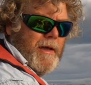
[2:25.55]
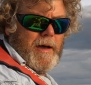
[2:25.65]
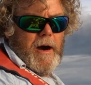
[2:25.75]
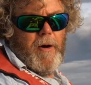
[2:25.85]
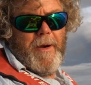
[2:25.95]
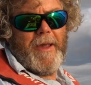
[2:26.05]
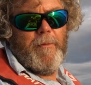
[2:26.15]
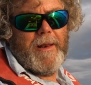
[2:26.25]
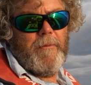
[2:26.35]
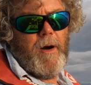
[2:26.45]
Old mate
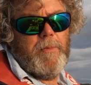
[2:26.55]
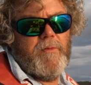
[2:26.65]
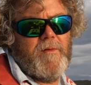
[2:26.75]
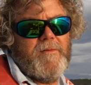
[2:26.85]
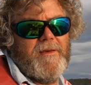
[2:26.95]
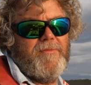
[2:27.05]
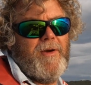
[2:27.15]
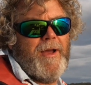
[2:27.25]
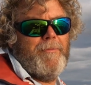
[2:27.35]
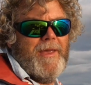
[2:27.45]
Willy Wobbles has just
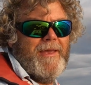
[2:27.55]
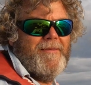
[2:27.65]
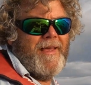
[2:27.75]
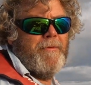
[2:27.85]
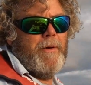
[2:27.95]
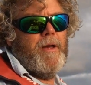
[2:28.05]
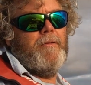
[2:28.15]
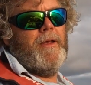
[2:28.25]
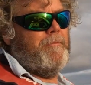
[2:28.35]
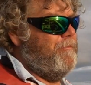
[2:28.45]
rung me. He's at the boat ramp,